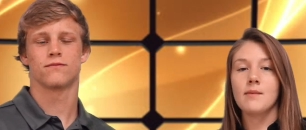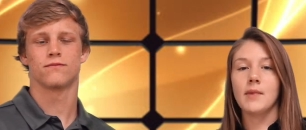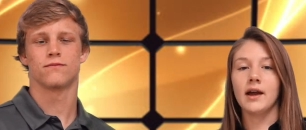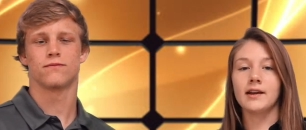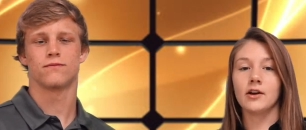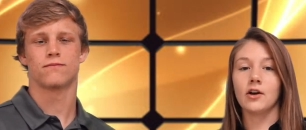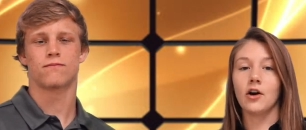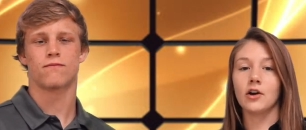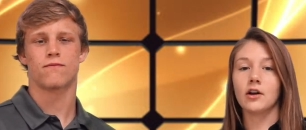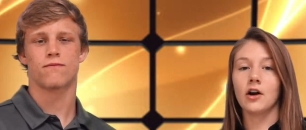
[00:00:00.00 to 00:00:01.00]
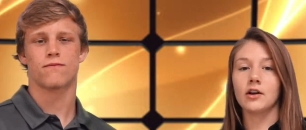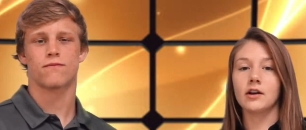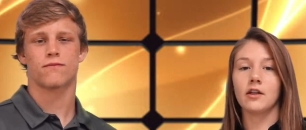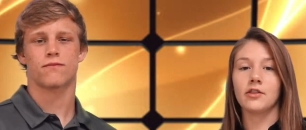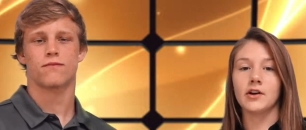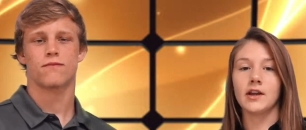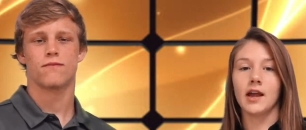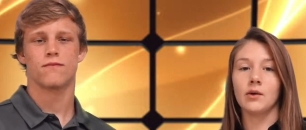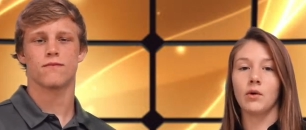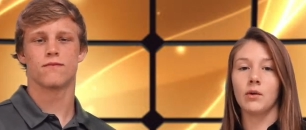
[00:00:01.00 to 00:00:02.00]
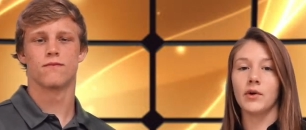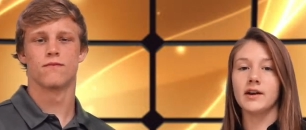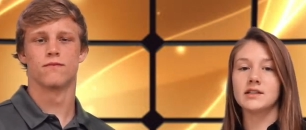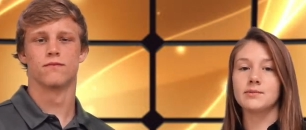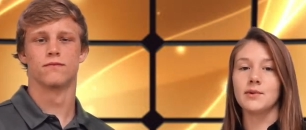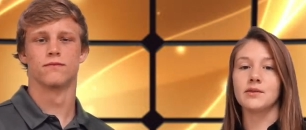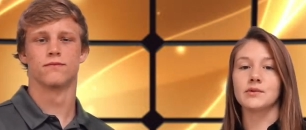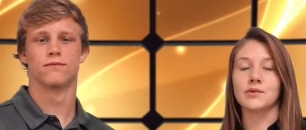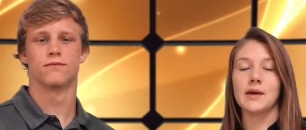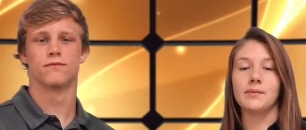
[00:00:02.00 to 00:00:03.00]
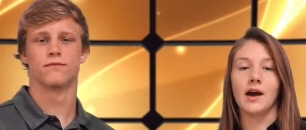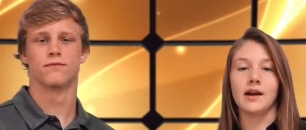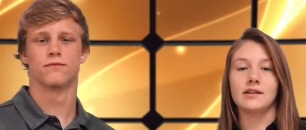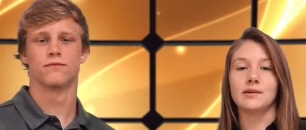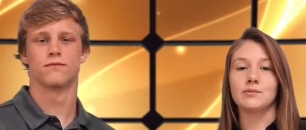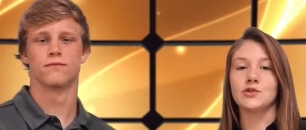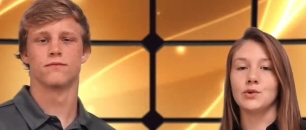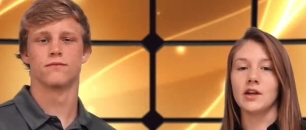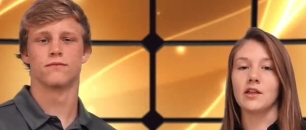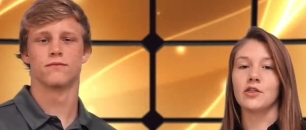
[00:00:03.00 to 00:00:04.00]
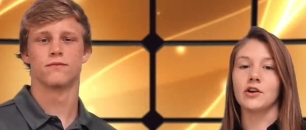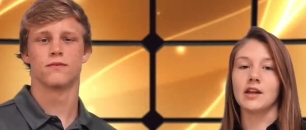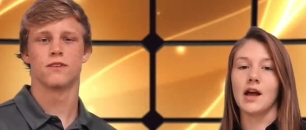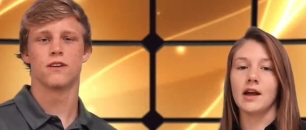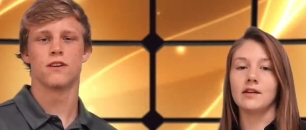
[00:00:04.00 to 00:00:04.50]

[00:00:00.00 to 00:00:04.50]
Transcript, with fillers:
Speaker 1: Matt Gearhart carded a 38, while Braden Smith was right behind him, shooting a 39.